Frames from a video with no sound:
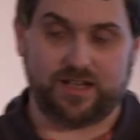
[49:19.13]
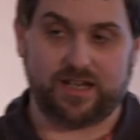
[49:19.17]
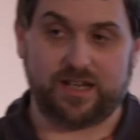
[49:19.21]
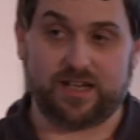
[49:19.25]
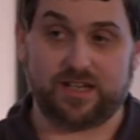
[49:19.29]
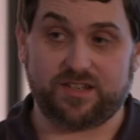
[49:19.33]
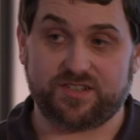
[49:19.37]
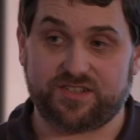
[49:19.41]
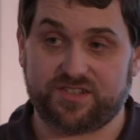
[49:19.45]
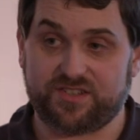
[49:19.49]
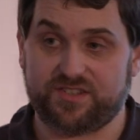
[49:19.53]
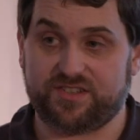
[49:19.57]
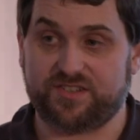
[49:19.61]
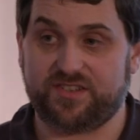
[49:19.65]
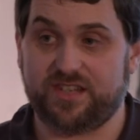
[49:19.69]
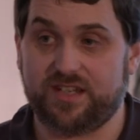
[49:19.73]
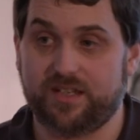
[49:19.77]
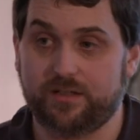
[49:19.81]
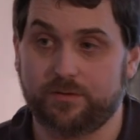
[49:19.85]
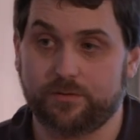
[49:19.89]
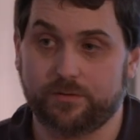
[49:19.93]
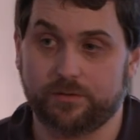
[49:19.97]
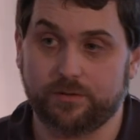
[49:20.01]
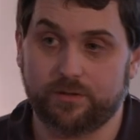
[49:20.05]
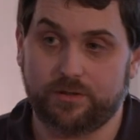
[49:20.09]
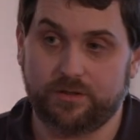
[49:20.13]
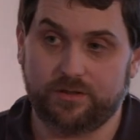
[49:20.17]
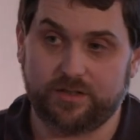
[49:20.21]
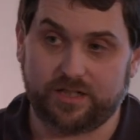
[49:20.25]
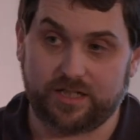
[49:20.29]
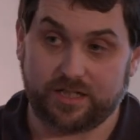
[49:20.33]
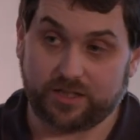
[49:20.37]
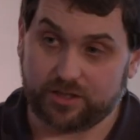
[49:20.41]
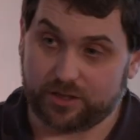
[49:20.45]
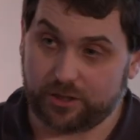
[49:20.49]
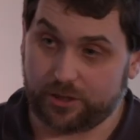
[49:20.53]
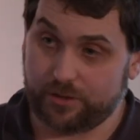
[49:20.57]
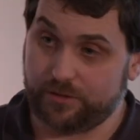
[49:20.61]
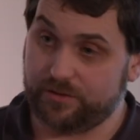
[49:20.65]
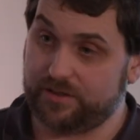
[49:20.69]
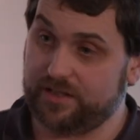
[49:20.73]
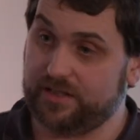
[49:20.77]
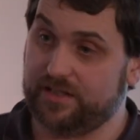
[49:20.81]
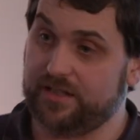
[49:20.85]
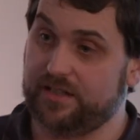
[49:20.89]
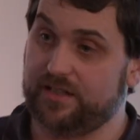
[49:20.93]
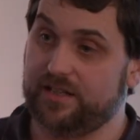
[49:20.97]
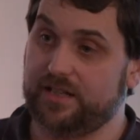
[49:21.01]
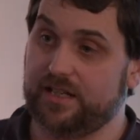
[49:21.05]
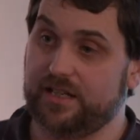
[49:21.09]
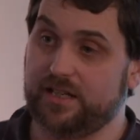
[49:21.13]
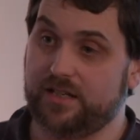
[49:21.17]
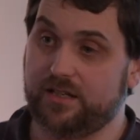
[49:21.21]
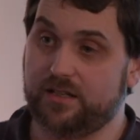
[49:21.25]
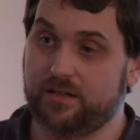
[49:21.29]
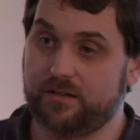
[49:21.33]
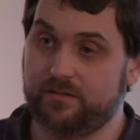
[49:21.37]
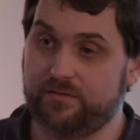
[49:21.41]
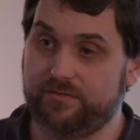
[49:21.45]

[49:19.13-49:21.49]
is still included in the